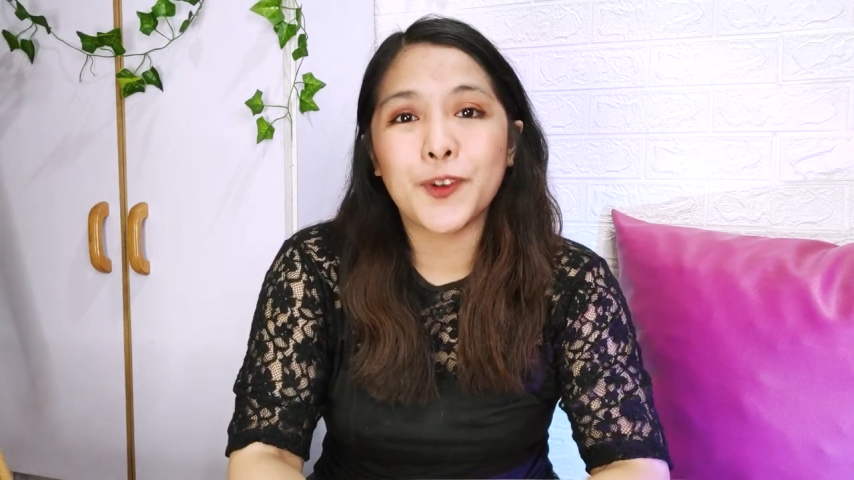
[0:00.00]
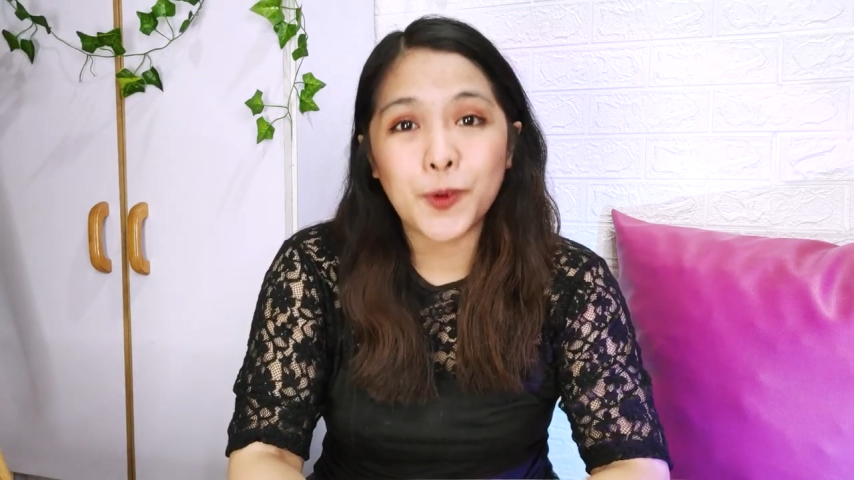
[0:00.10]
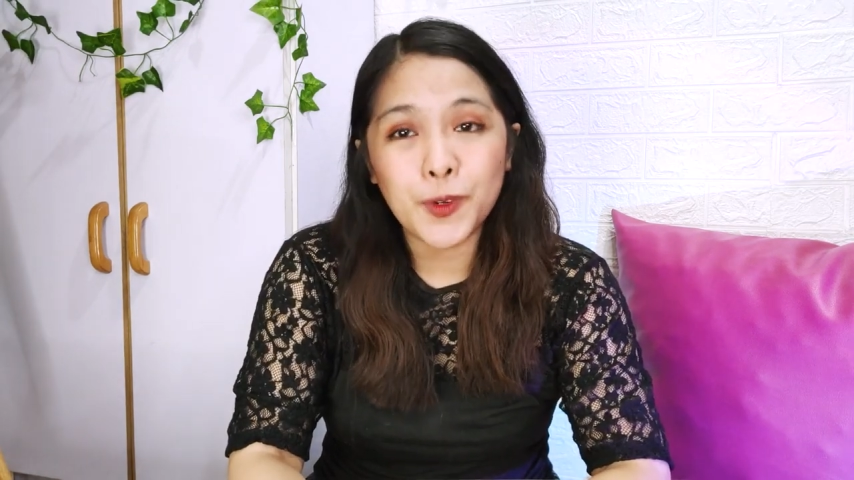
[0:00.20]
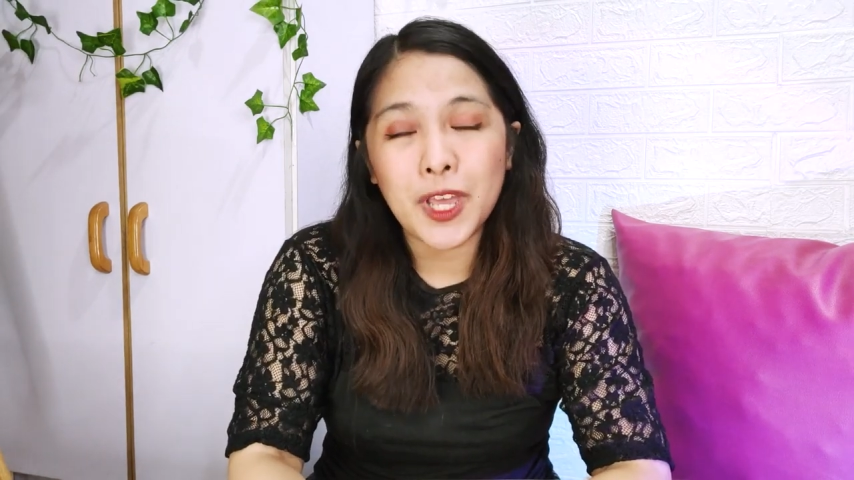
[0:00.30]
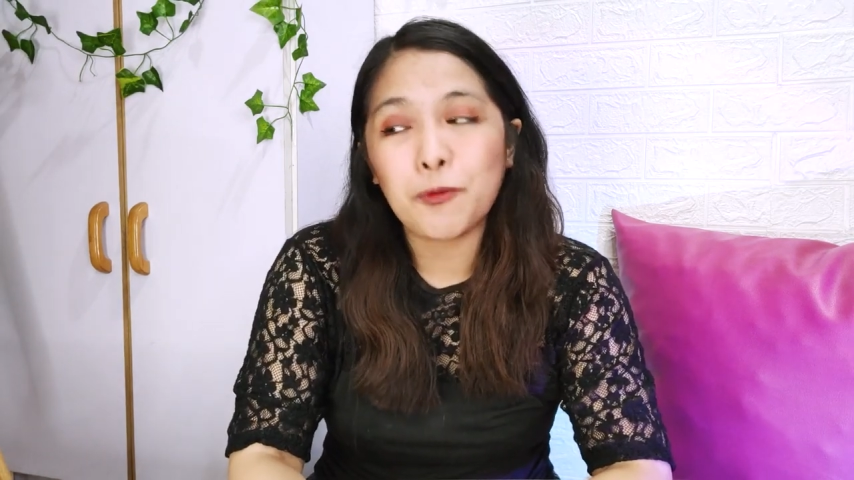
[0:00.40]

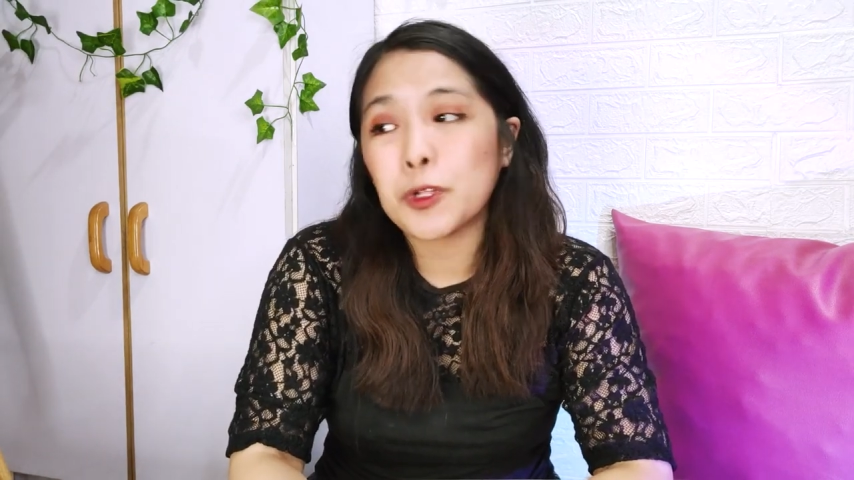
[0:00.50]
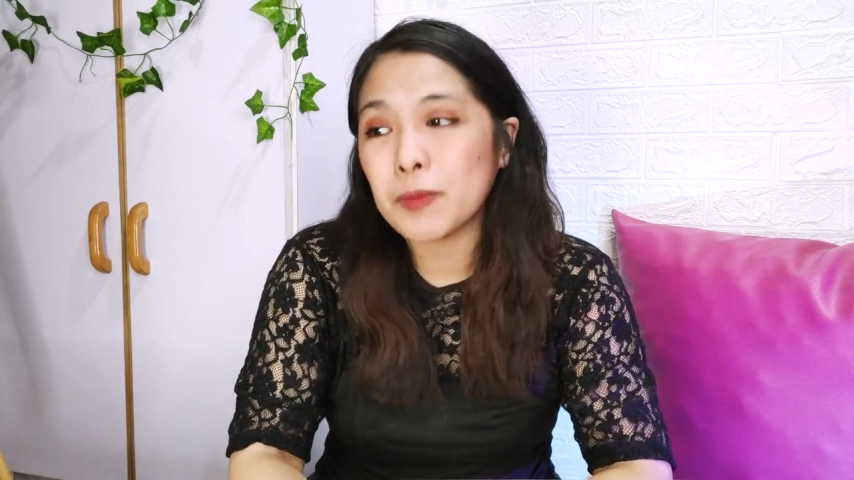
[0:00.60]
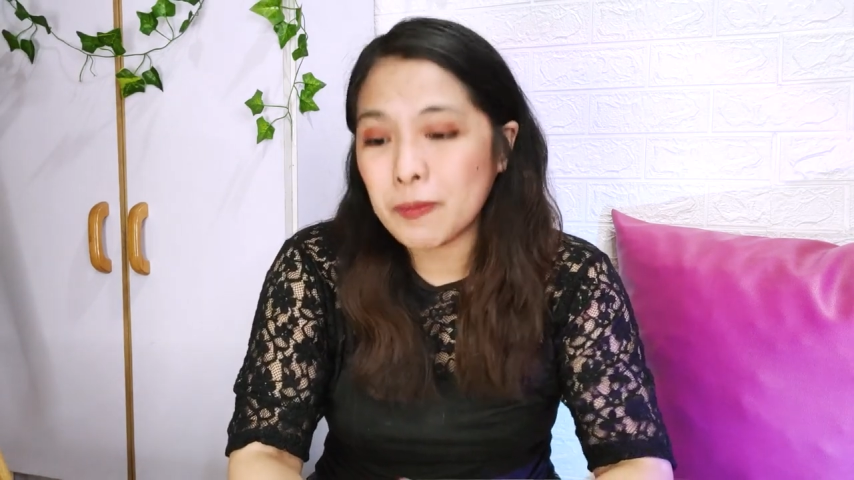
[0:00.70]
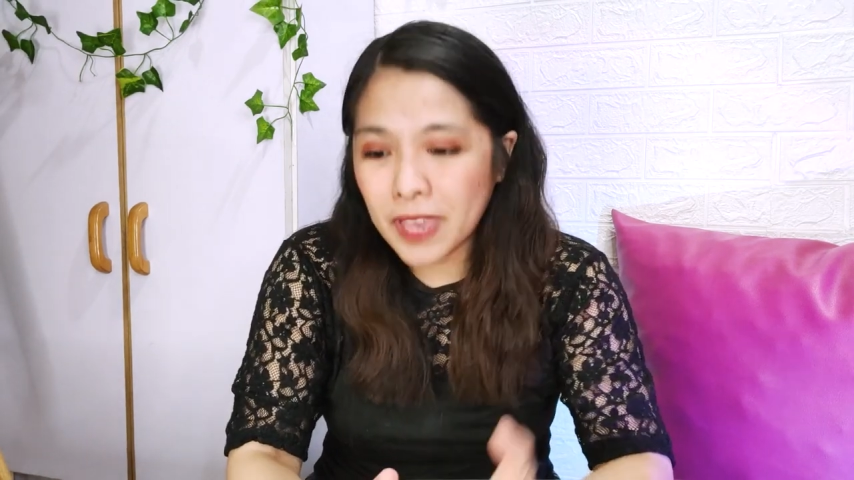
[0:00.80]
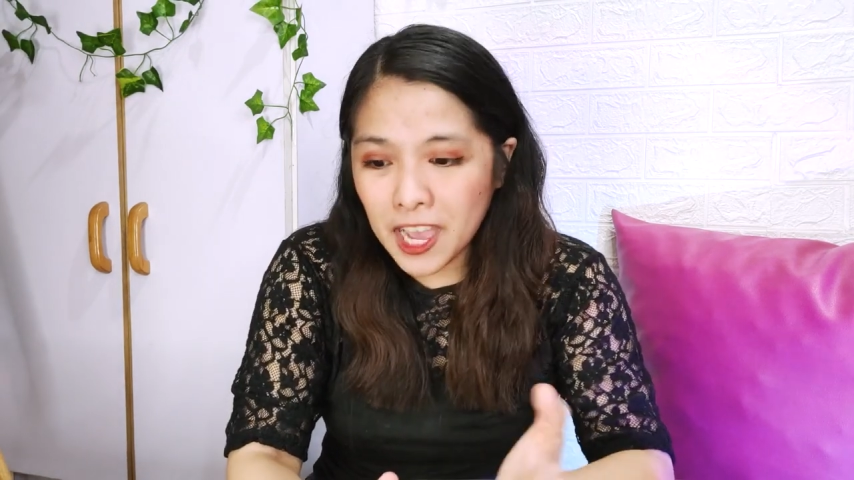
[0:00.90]
Yung una will
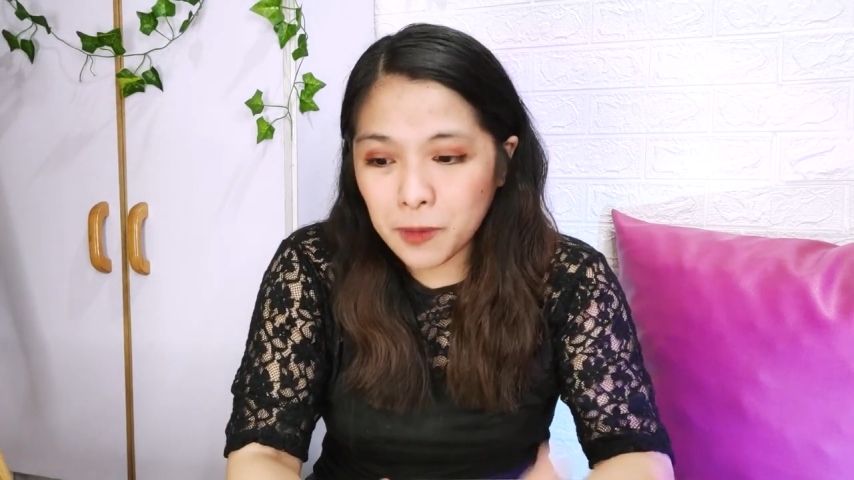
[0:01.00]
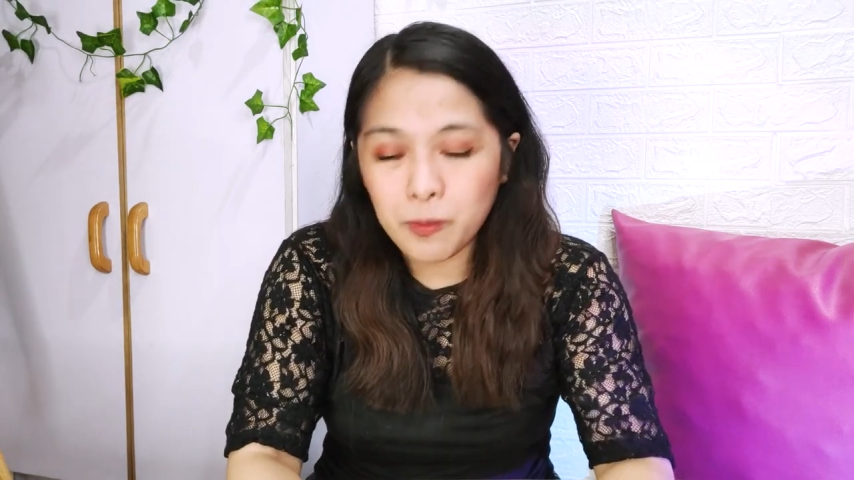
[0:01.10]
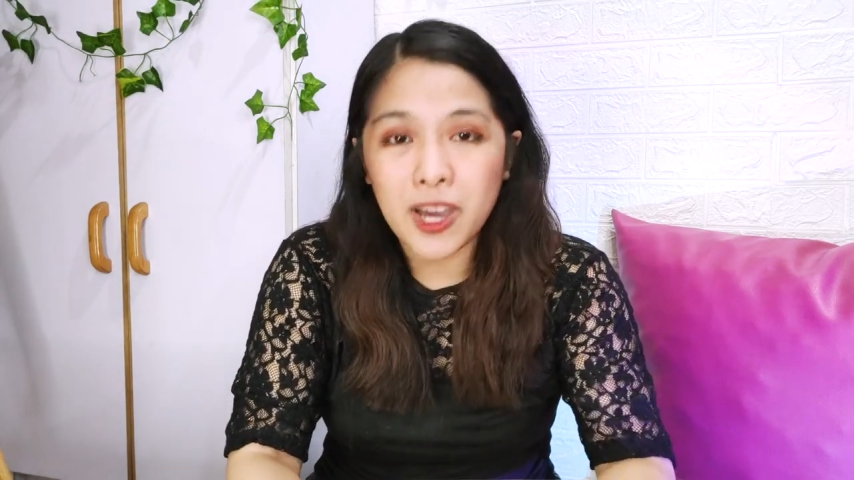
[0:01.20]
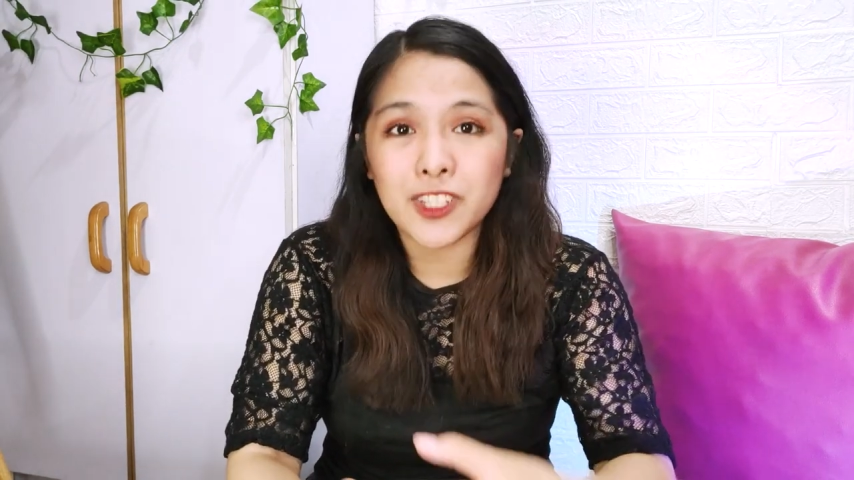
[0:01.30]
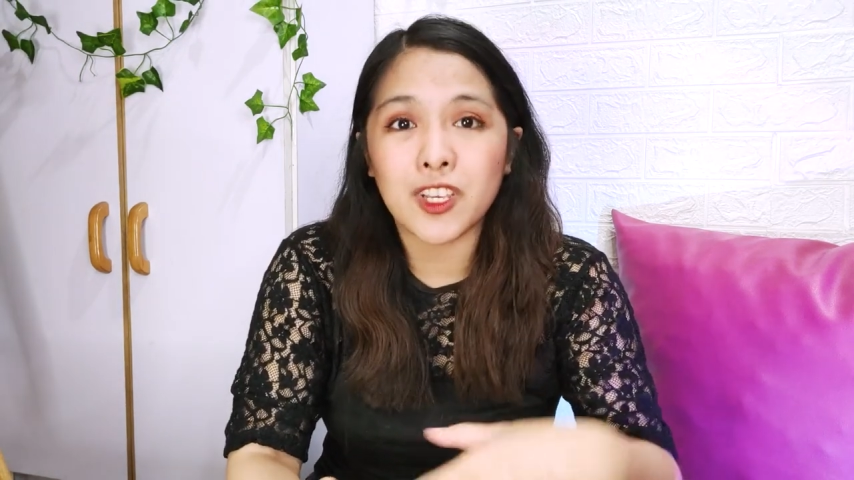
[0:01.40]
be my
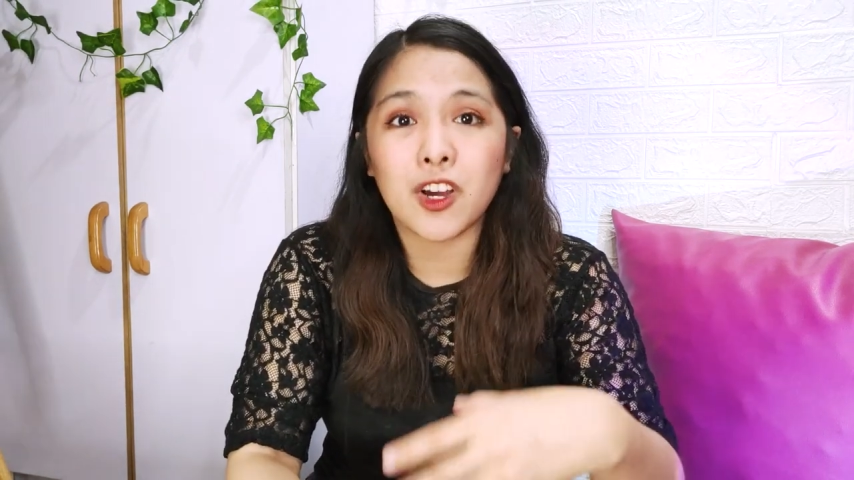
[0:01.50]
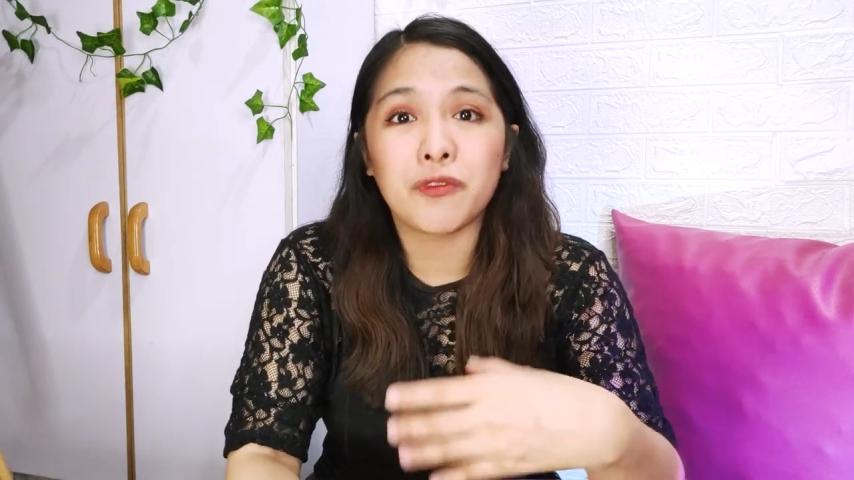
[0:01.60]
unboxing